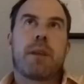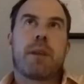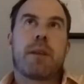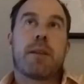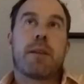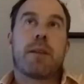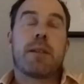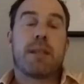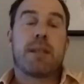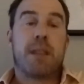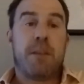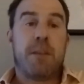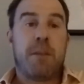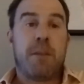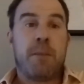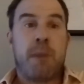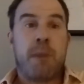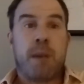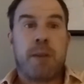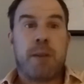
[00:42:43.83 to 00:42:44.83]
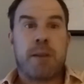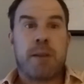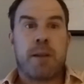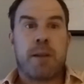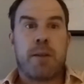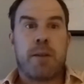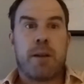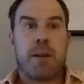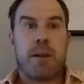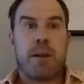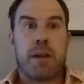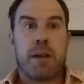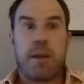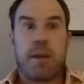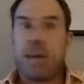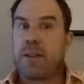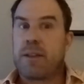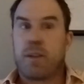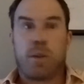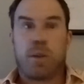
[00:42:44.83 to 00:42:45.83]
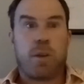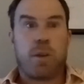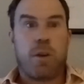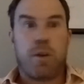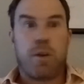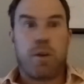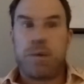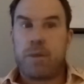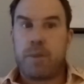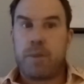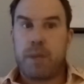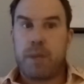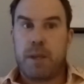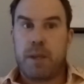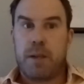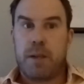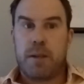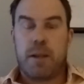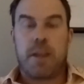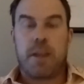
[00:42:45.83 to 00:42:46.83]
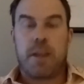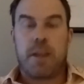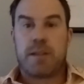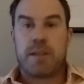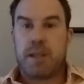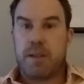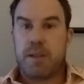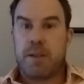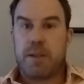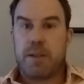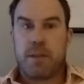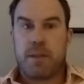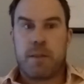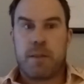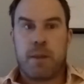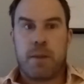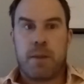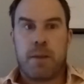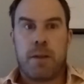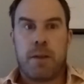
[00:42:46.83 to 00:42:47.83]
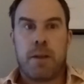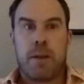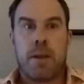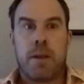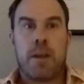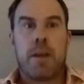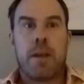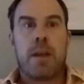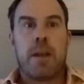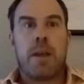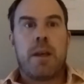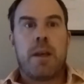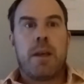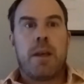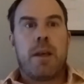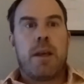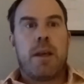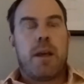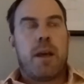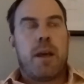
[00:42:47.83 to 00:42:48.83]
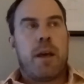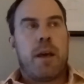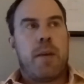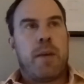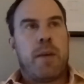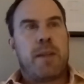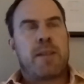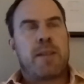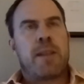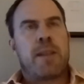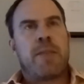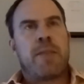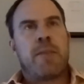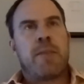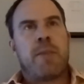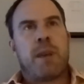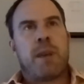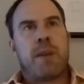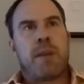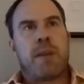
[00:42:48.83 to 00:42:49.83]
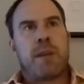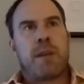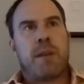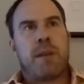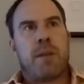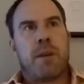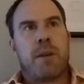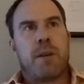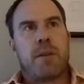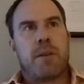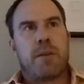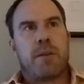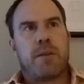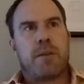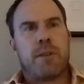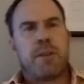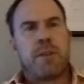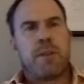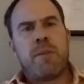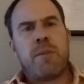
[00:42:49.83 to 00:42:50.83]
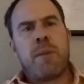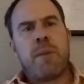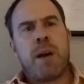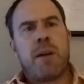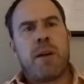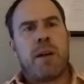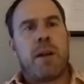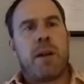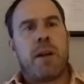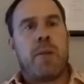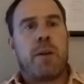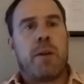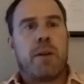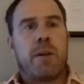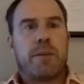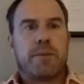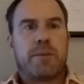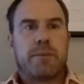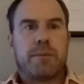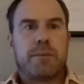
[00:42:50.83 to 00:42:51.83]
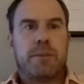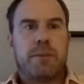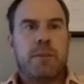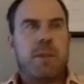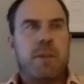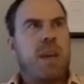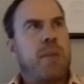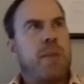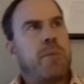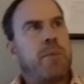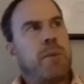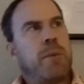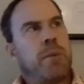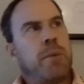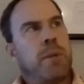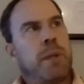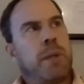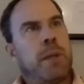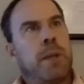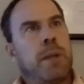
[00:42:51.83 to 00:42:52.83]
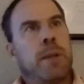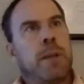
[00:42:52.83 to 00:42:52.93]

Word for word: seven miles an hour. Now that's a lot for me, like serious amount. Um, and seven miles an hour for every mile an hour, you get probably